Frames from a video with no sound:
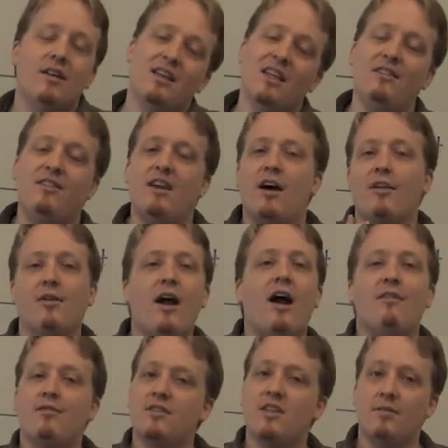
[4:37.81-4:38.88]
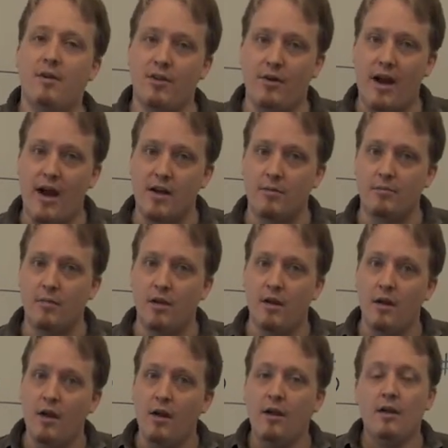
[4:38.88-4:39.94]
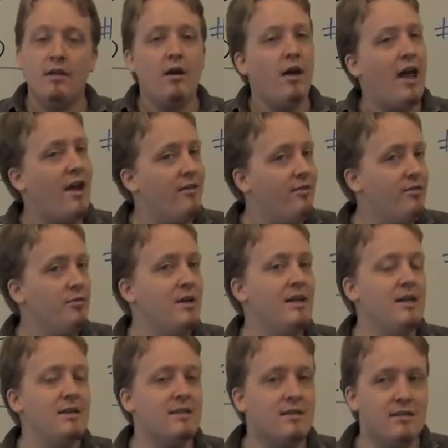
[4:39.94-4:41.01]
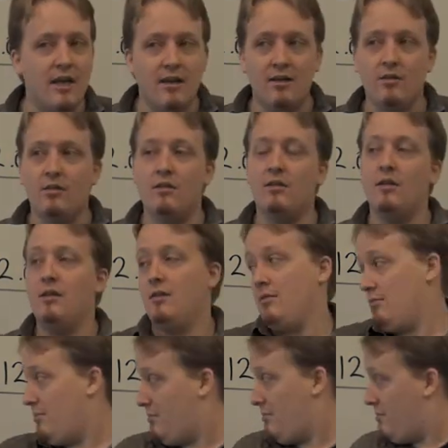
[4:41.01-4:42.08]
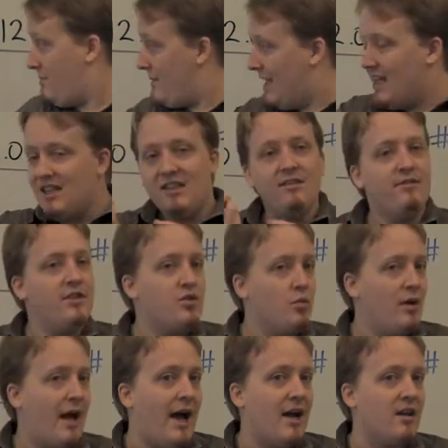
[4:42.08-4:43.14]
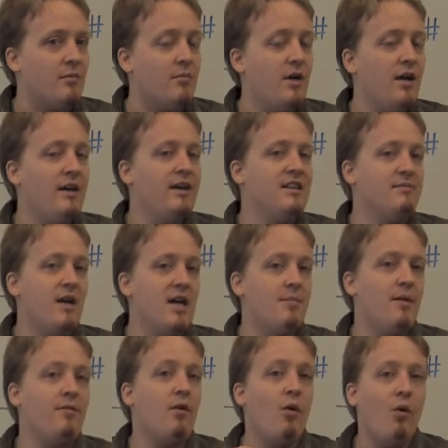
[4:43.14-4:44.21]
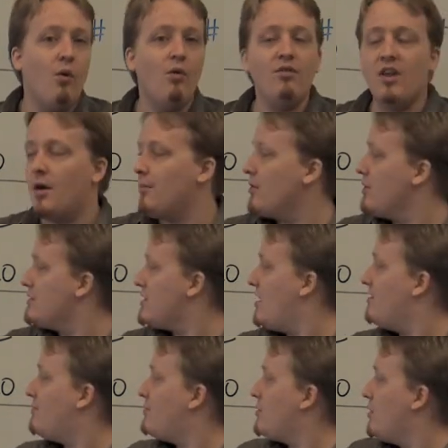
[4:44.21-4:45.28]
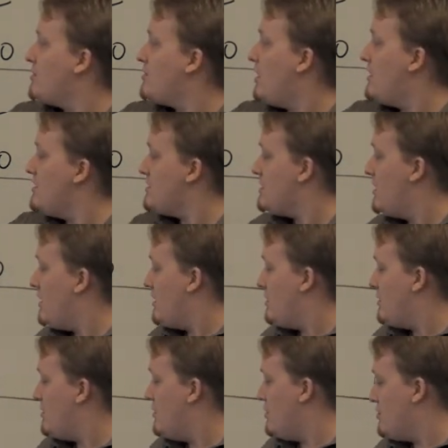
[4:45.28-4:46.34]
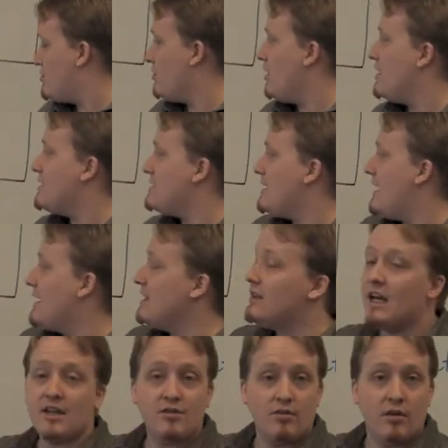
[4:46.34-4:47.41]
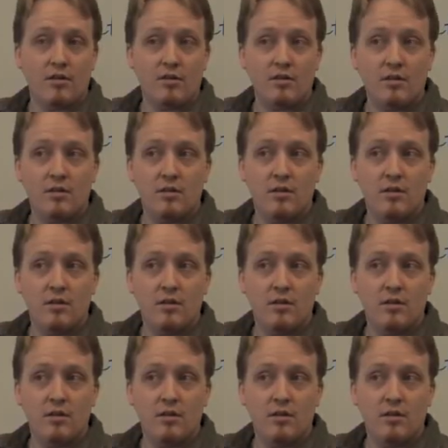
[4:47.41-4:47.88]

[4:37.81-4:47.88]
and leave the other half for some other atom. Every single individual atom is made up of whole numbers of protons, neutrons, and electrons.